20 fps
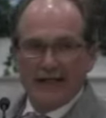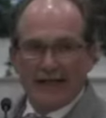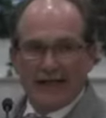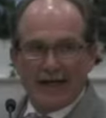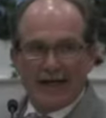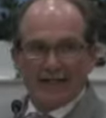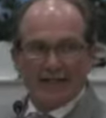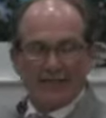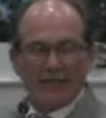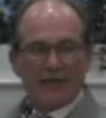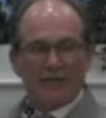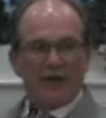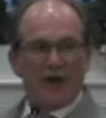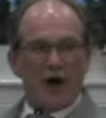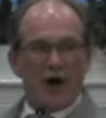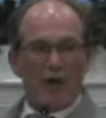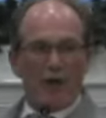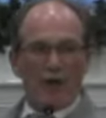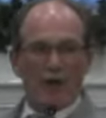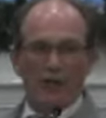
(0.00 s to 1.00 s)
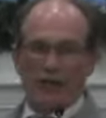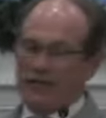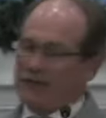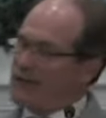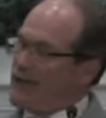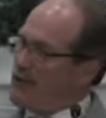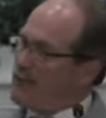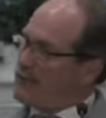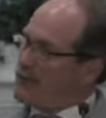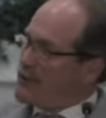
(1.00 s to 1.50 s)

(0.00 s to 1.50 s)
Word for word: And I said, if y'all will look at that